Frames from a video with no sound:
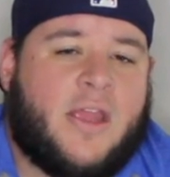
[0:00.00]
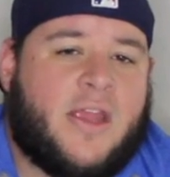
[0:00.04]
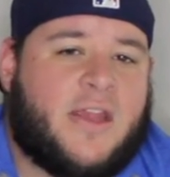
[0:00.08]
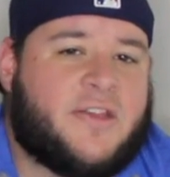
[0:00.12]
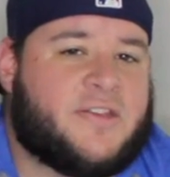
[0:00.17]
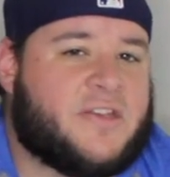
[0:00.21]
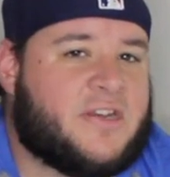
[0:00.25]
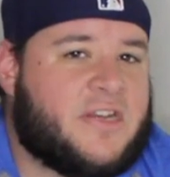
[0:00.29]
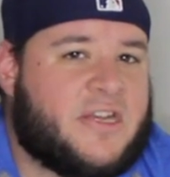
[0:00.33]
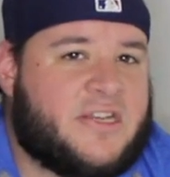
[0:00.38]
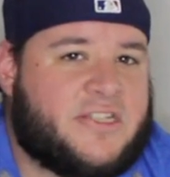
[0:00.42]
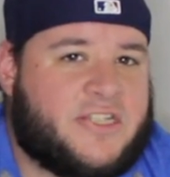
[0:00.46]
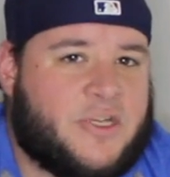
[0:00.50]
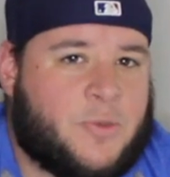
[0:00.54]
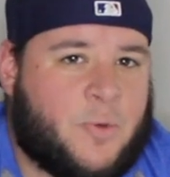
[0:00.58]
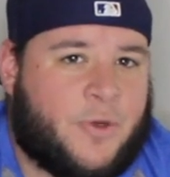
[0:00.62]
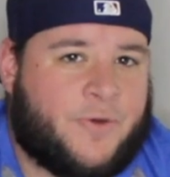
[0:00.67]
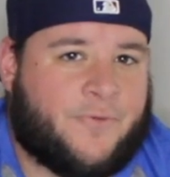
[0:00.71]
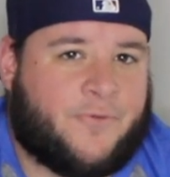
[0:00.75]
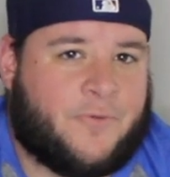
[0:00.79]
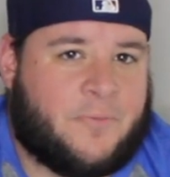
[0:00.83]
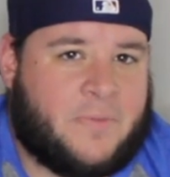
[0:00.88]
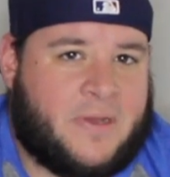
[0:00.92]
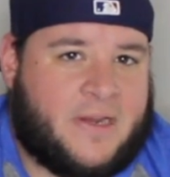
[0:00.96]
is an easy
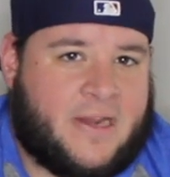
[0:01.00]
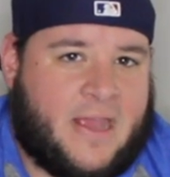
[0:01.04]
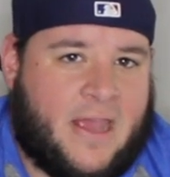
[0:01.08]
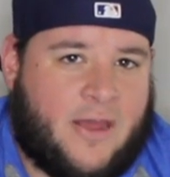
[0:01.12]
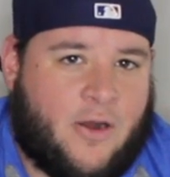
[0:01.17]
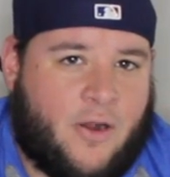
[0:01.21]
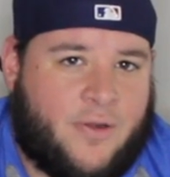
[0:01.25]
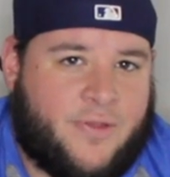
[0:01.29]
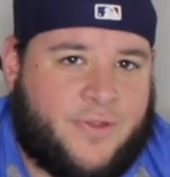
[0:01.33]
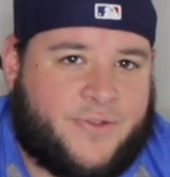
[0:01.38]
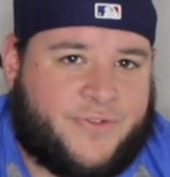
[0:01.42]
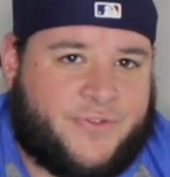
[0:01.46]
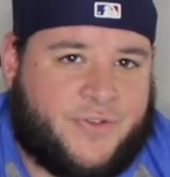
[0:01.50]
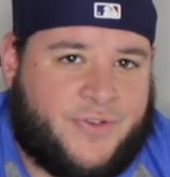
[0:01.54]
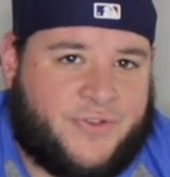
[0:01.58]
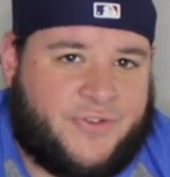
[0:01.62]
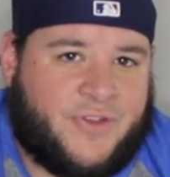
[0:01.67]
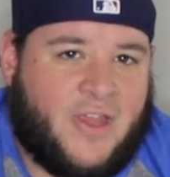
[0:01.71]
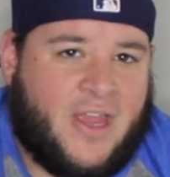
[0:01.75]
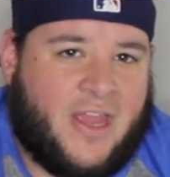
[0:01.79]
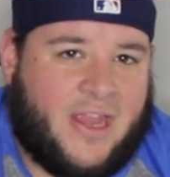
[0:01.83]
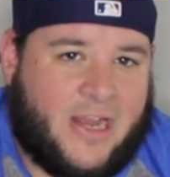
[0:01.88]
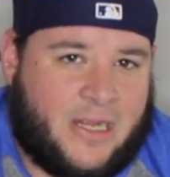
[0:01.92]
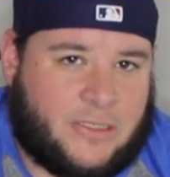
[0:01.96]
one for me to add on this
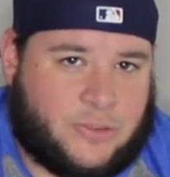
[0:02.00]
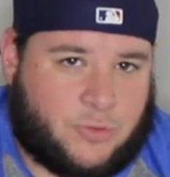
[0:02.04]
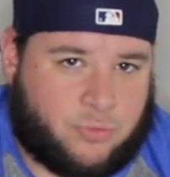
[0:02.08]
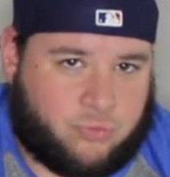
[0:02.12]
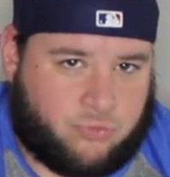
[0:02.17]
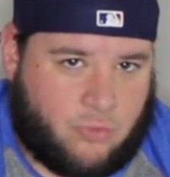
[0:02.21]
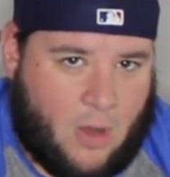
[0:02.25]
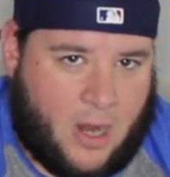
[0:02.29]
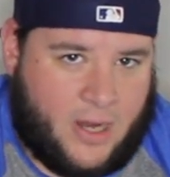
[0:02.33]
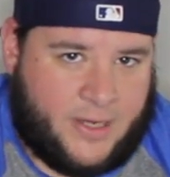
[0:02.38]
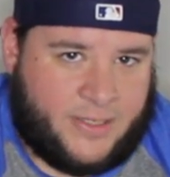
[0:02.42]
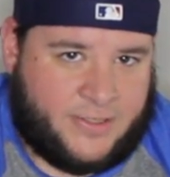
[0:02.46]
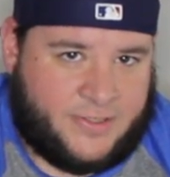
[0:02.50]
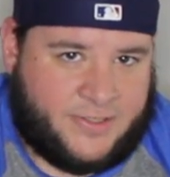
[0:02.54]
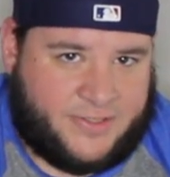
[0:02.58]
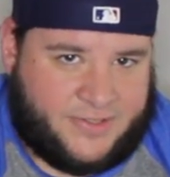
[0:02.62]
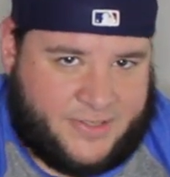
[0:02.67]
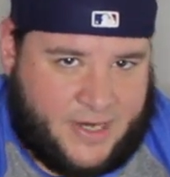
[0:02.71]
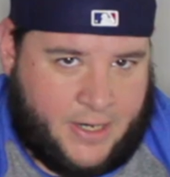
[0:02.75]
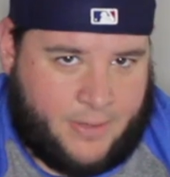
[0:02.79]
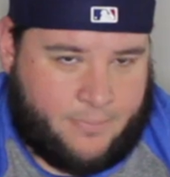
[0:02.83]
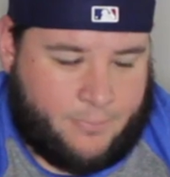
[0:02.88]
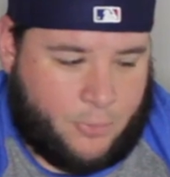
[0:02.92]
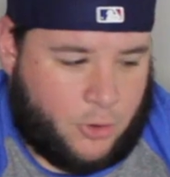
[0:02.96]
list. It's Ryan
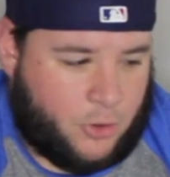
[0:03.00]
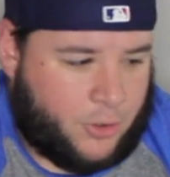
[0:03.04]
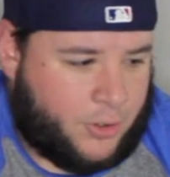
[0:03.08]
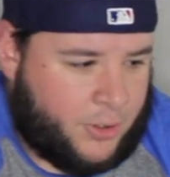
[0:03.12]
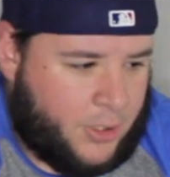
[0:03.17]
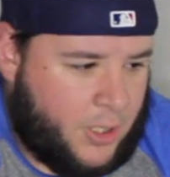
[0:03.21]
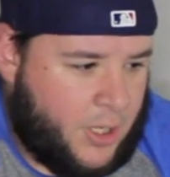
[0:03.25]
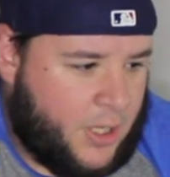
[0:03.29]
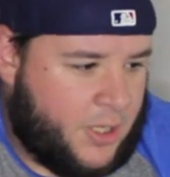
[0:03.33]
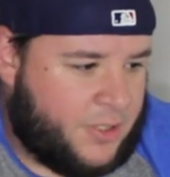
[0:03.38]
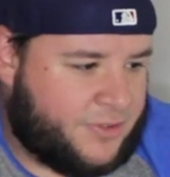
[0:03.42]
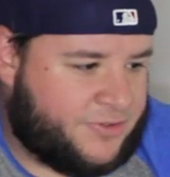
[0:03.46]
Sandberg.